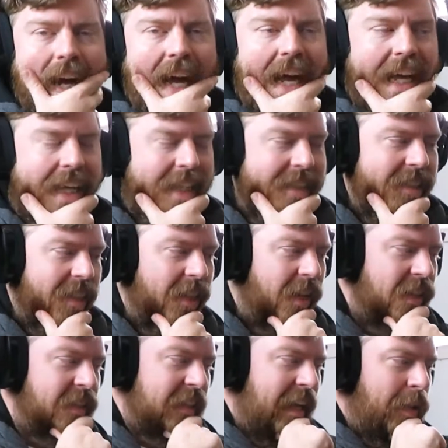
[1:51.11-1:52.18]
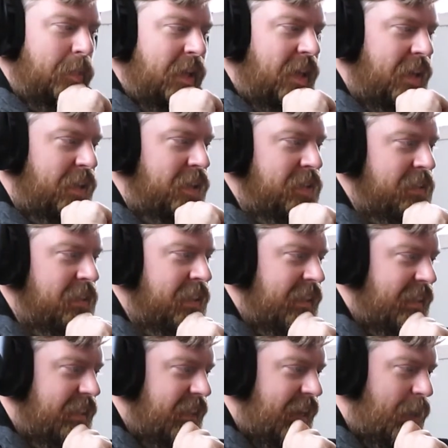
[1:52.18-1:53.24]
It's a long time ago
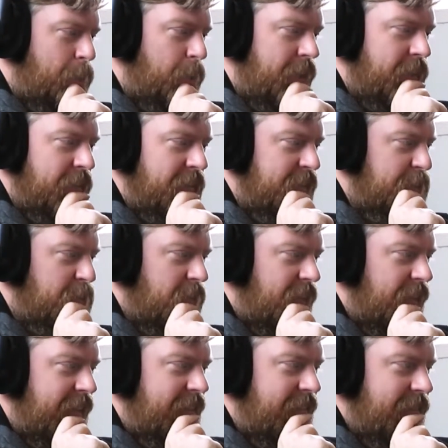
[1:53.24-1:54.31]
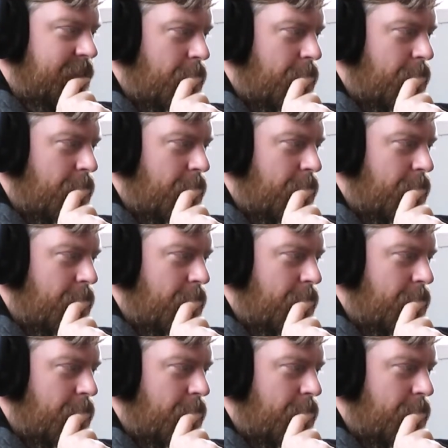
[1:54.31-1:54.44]
that I went on this ride.